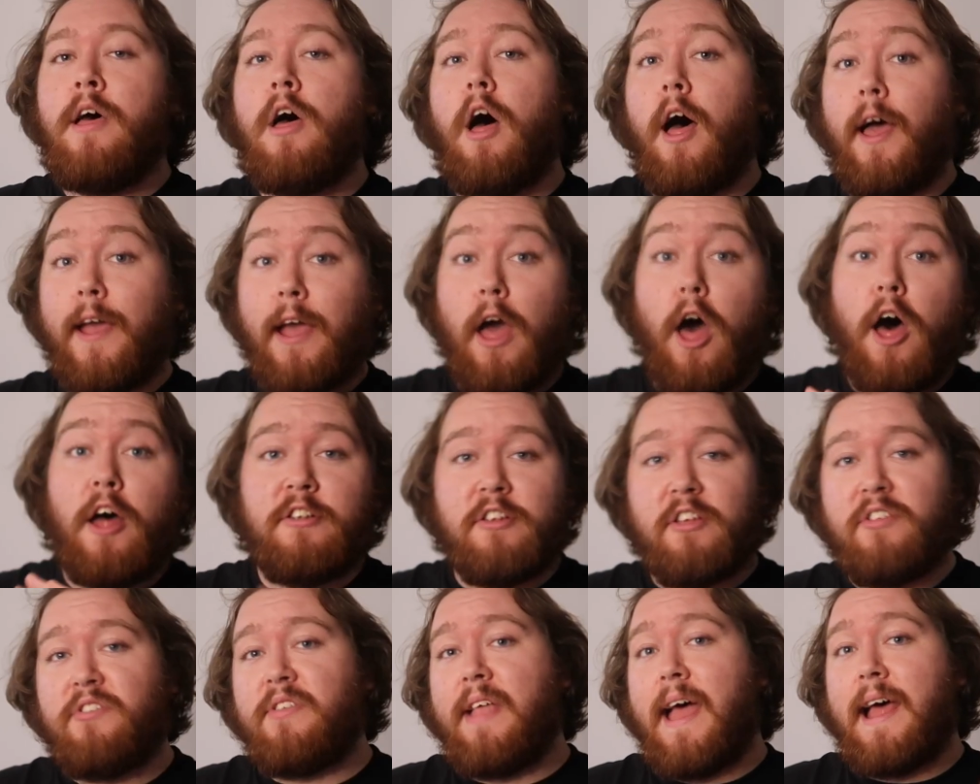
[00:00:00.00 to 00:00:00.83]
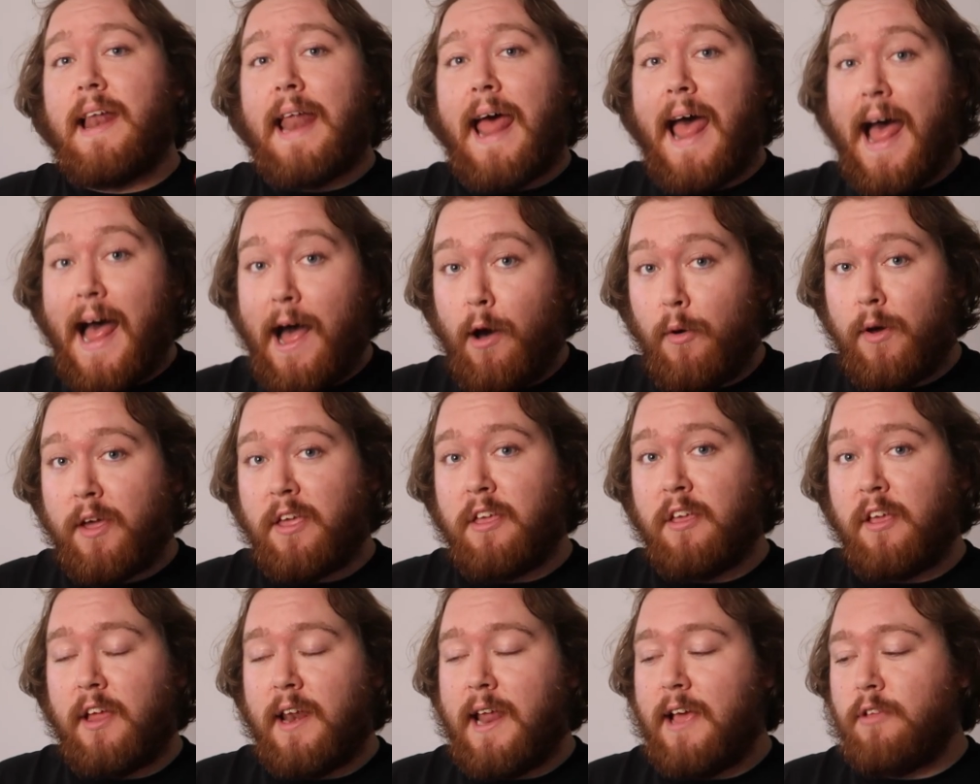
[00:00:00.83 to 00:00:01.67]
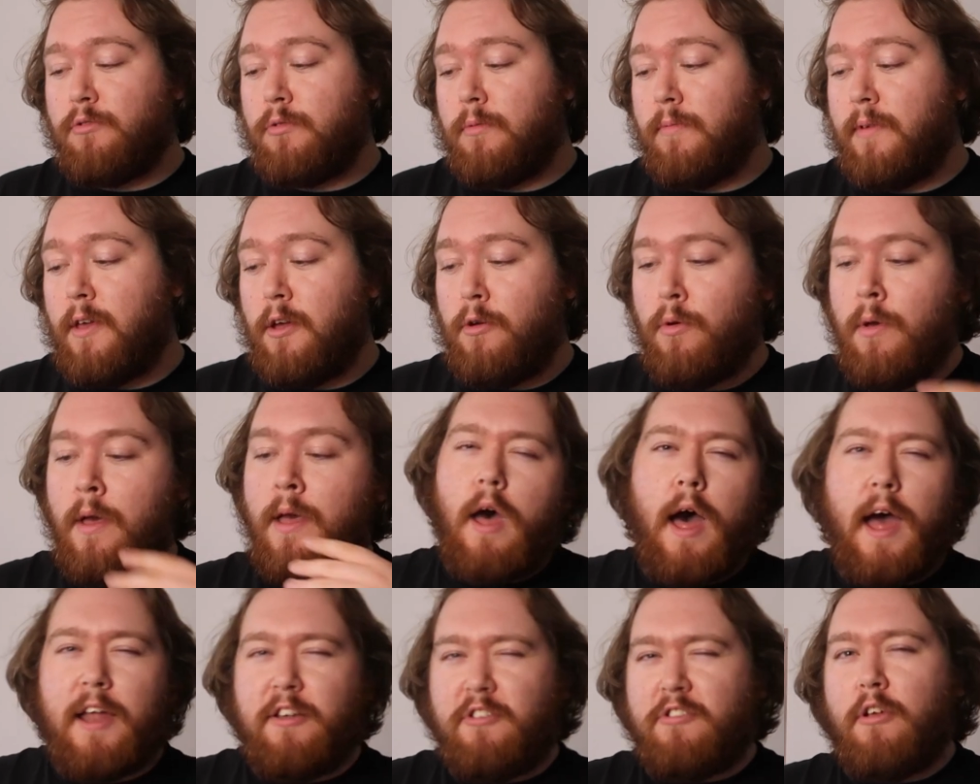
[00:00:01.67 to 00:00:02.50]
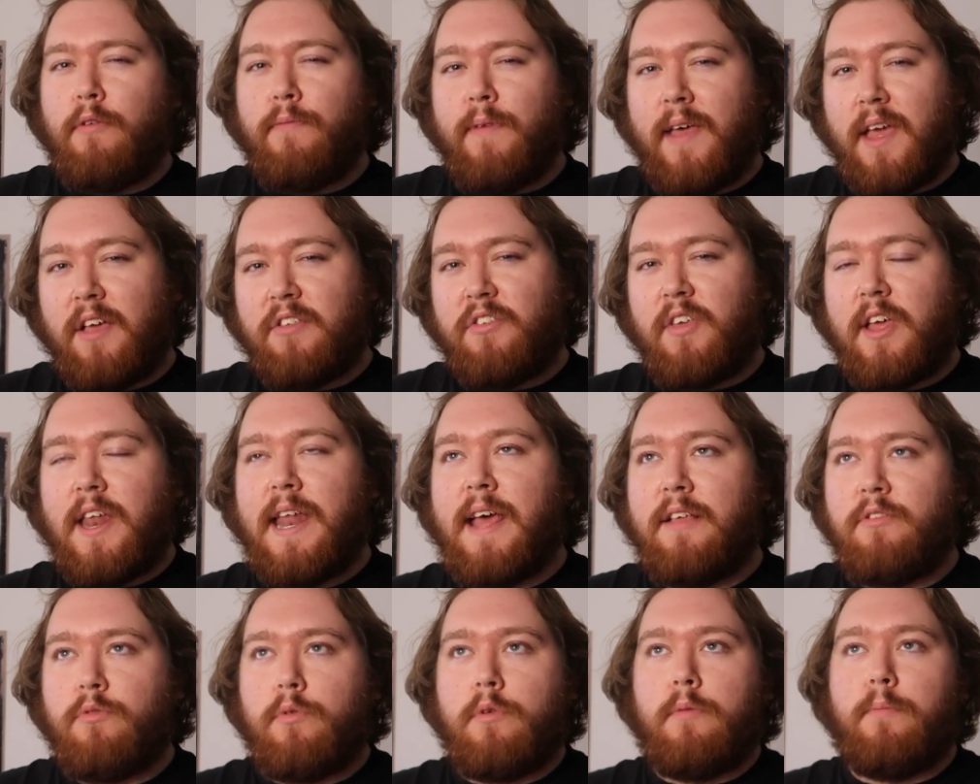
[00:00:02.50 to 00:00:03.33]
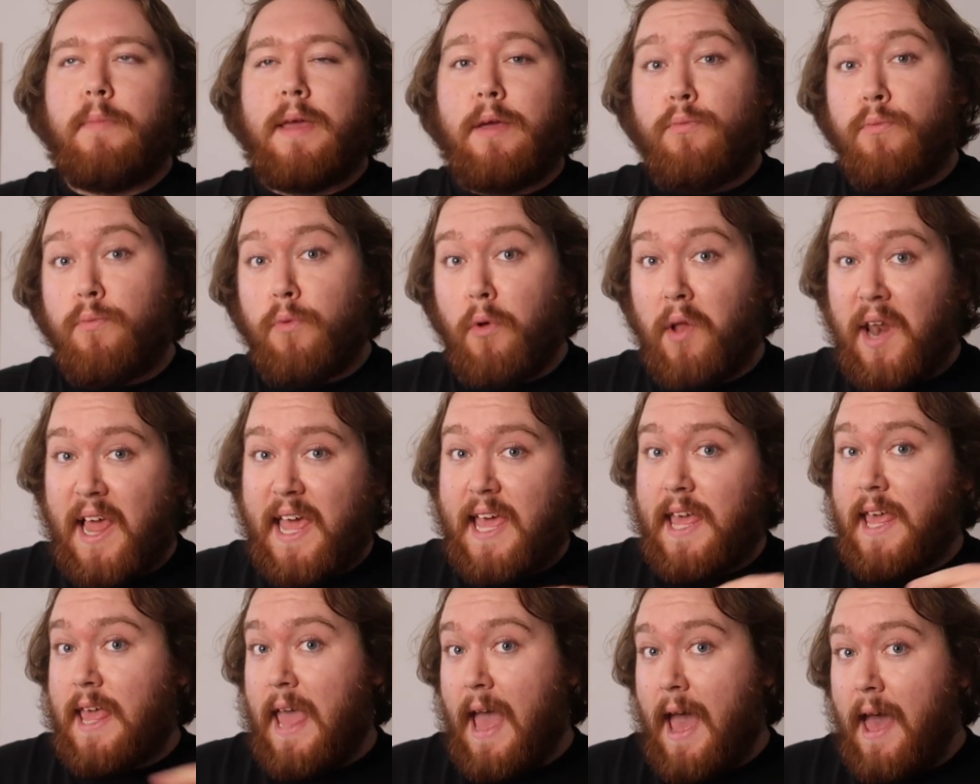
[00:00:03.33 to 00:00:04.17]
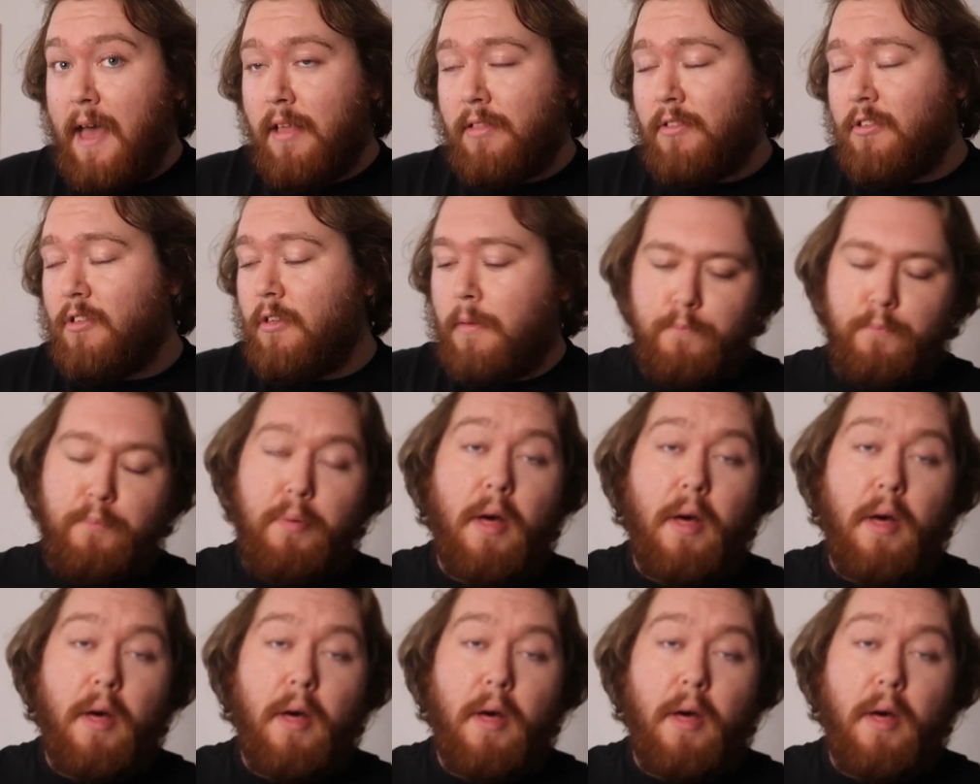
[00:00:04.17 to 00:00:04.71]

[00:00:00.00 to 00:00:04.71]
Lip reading: I understand how it can connect with you. I just don't think it's connected with me fully yet.